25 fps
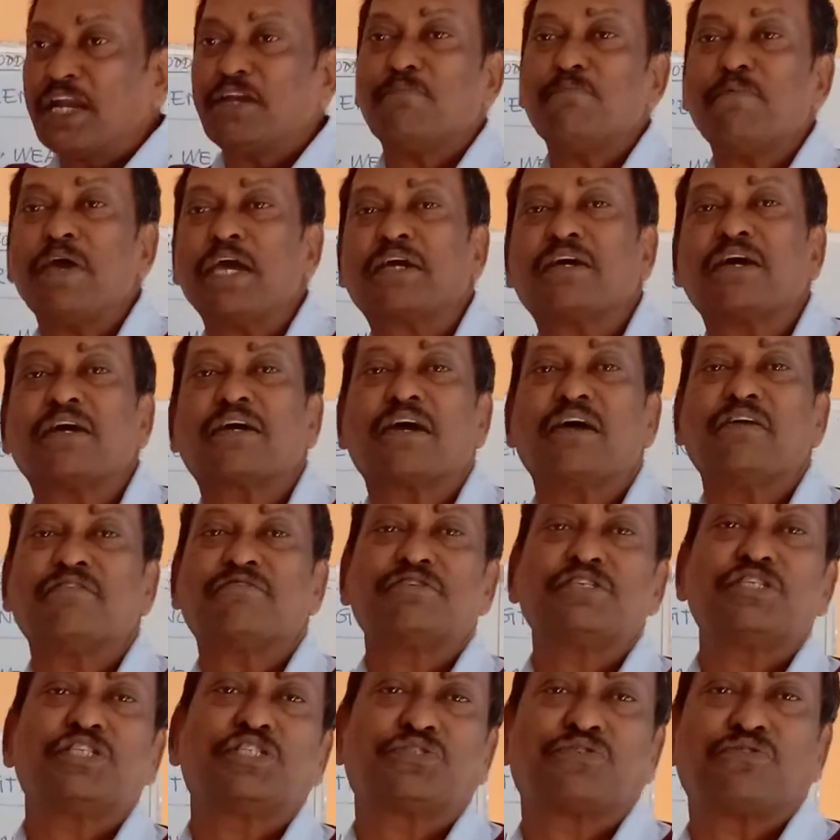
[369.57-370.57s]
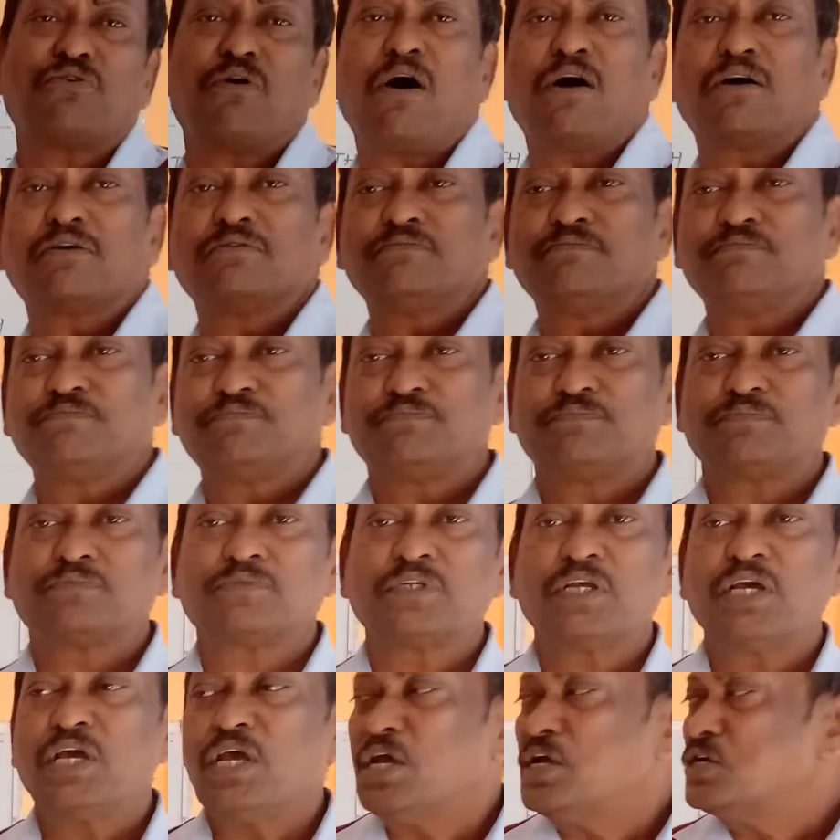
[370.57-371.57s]
make a country strong?
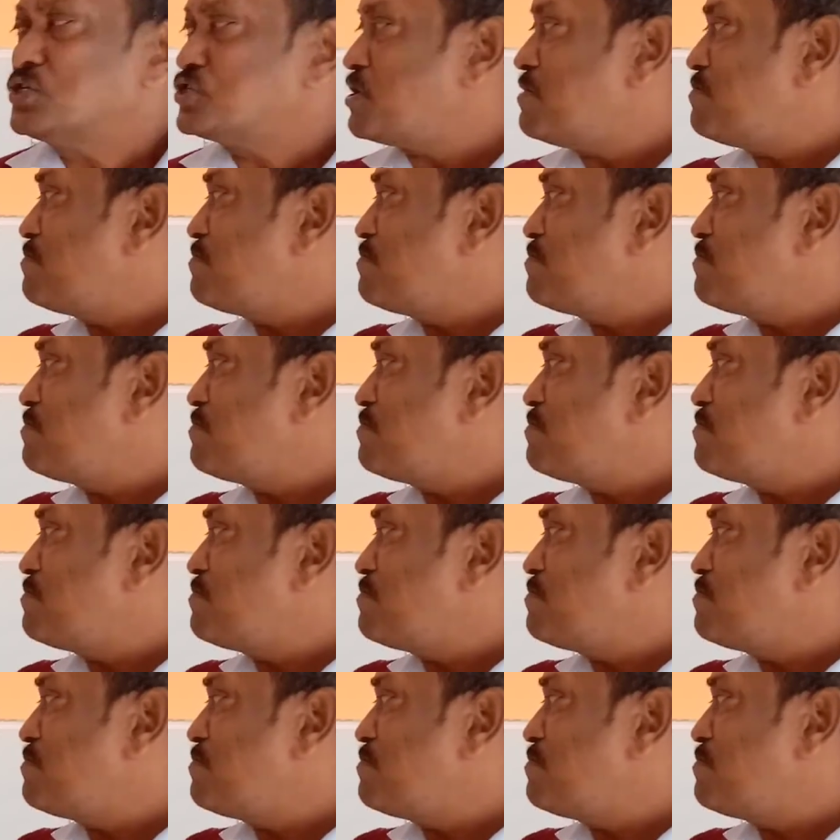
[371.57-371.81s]
So,